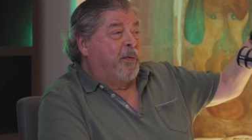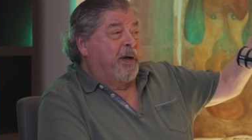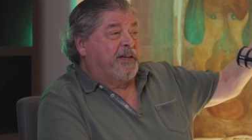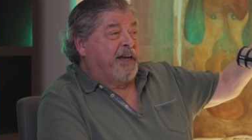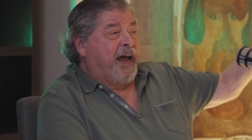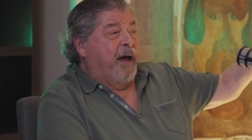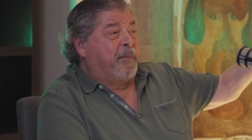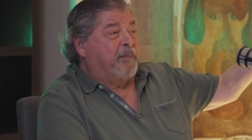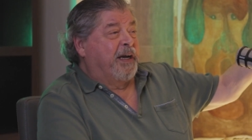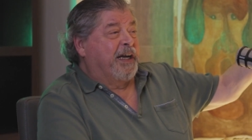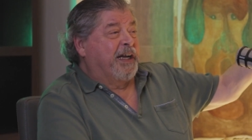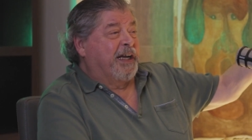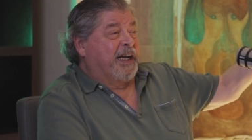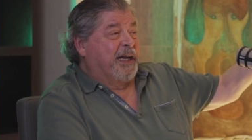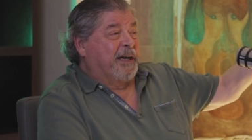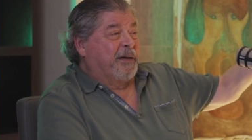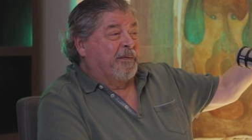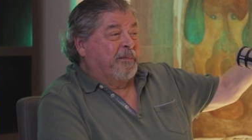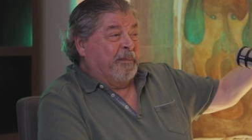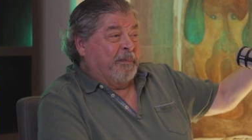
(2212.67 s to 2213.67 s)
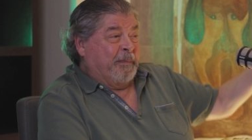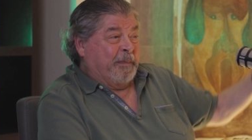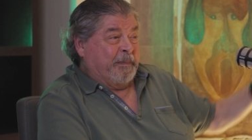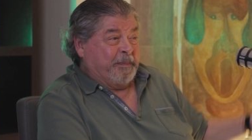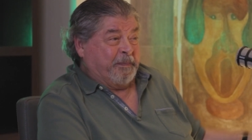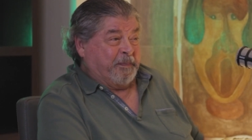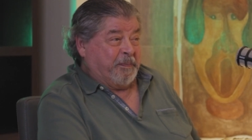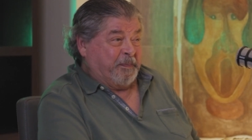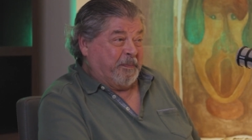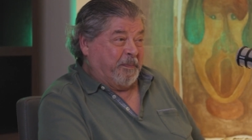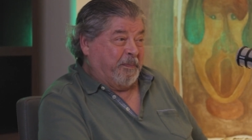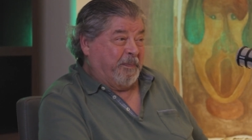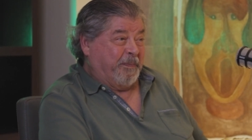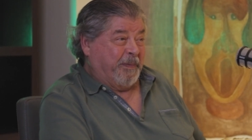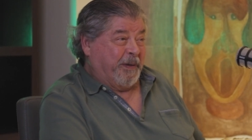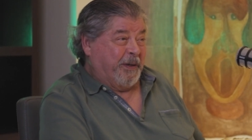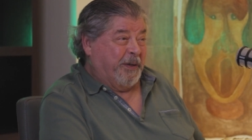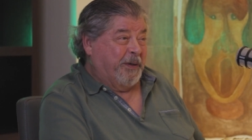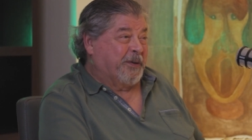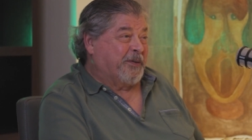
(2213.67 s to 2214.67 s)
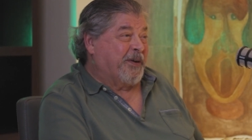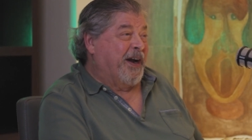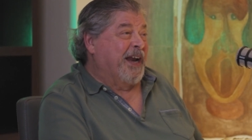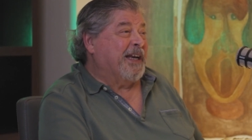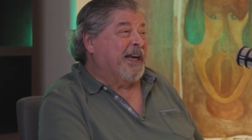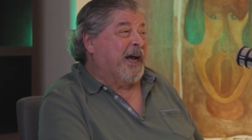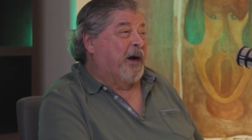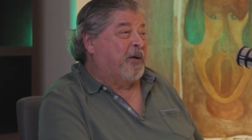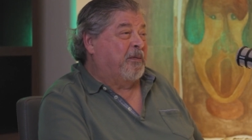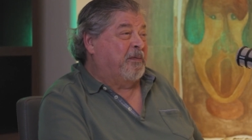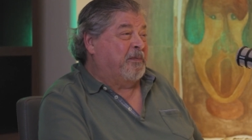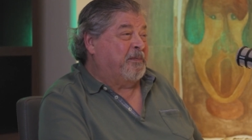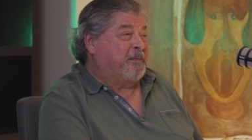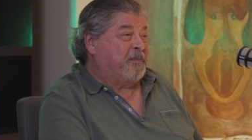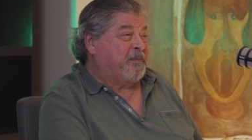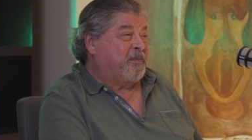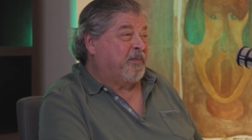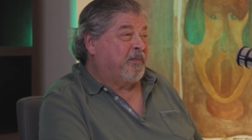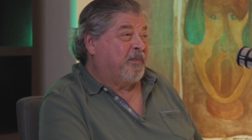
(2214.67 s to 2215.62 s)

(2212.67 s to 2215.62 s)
Look what's happening in Ukraine now.